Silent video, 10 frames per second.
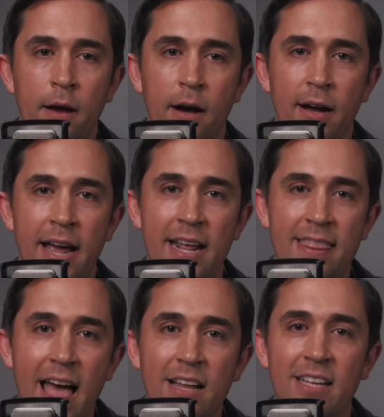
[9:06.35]
And
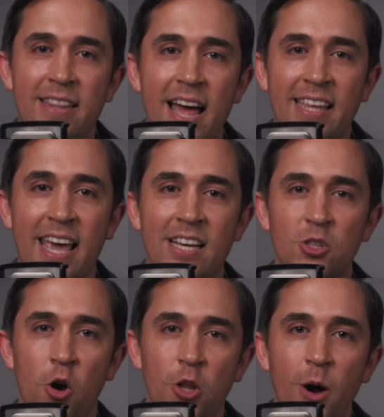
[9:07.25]
in that
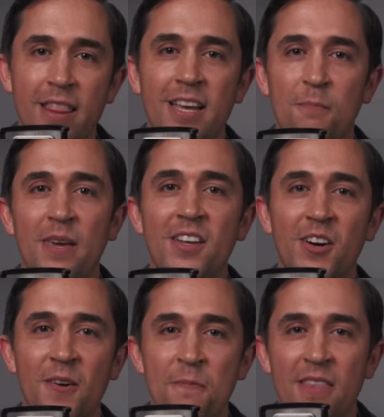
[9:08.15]
case, although I think
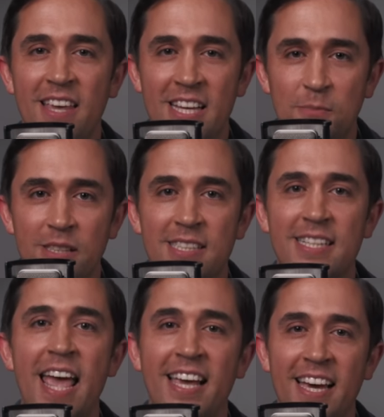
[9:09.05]
Peter is
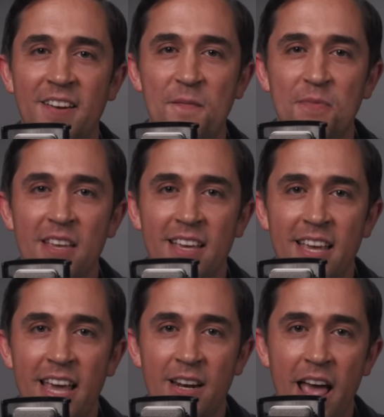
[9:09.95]
mistaken
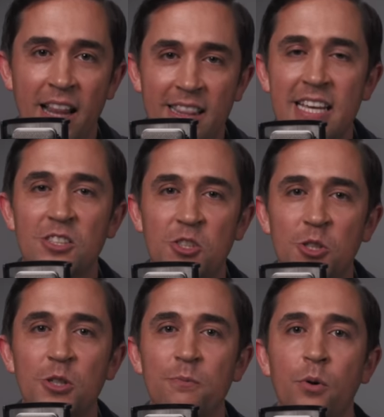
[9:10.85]
in at least
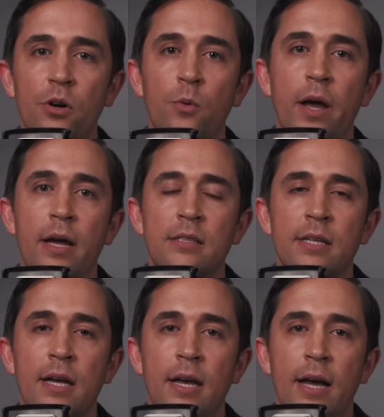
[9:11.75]
two important ways,
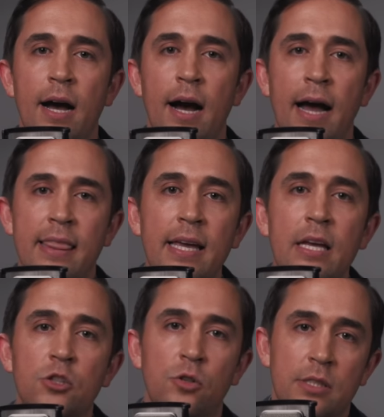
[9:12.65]
I think
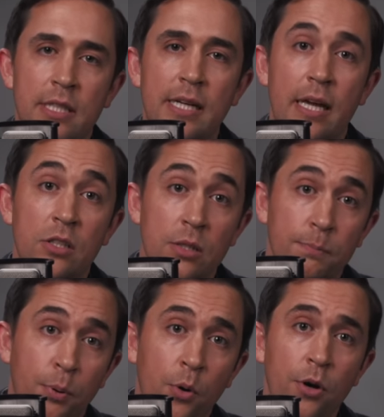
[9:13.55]
his critique is
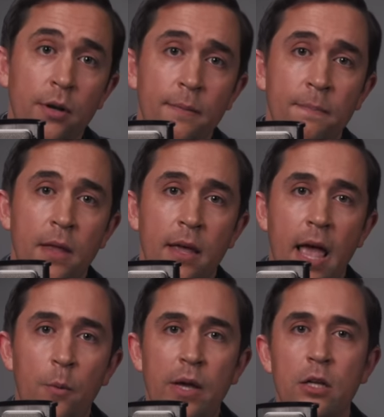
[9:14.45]
important.
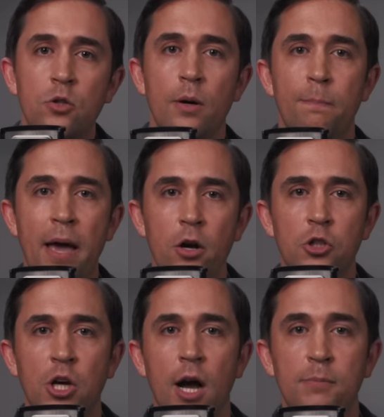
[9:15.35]
And we can do a better
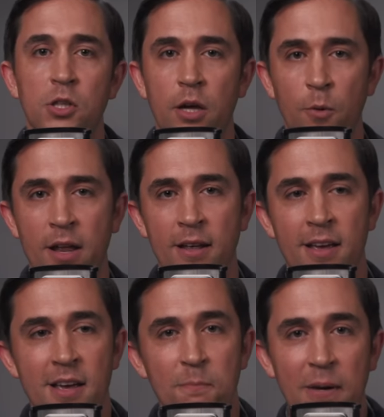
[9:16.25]
job so that when
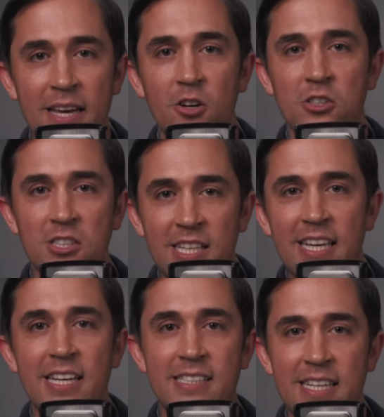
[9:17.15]
Peter
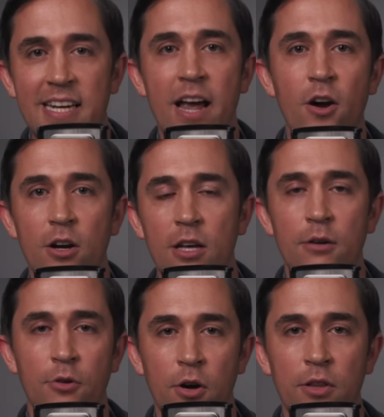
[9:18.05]
sees the
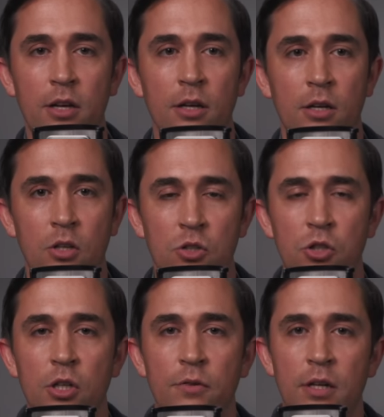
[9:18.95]
narrative on the
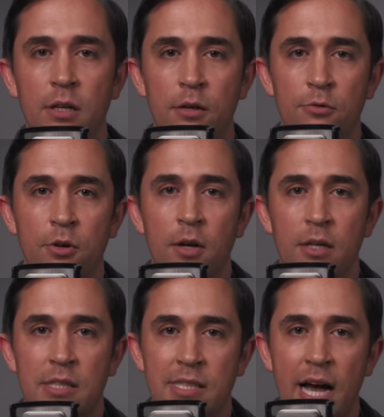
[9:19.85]
conservative
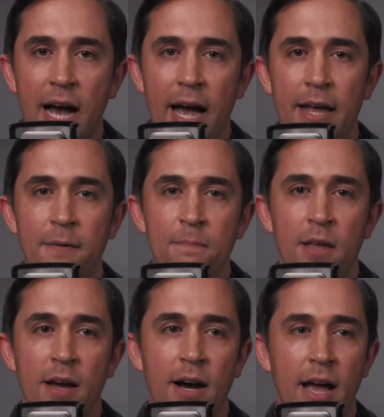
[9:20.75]
side
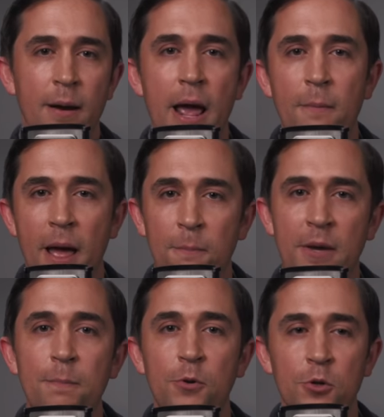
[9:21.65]
and
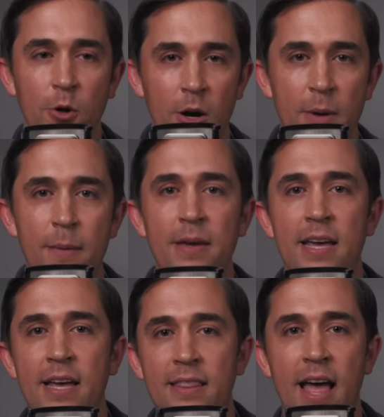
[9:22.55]
people who are maybe
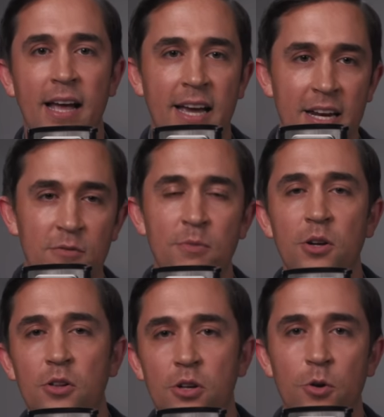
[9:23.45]
in that kind of
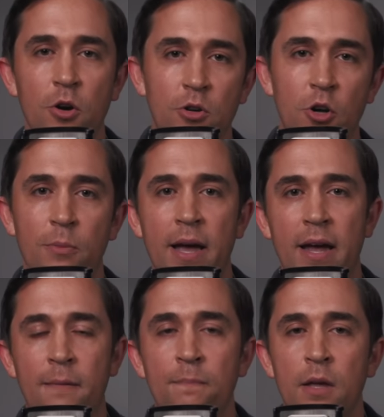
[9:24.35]
middle of the road
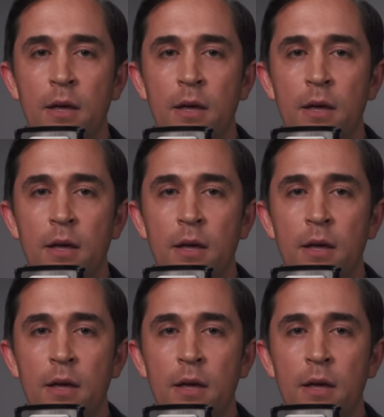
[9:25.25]
domain,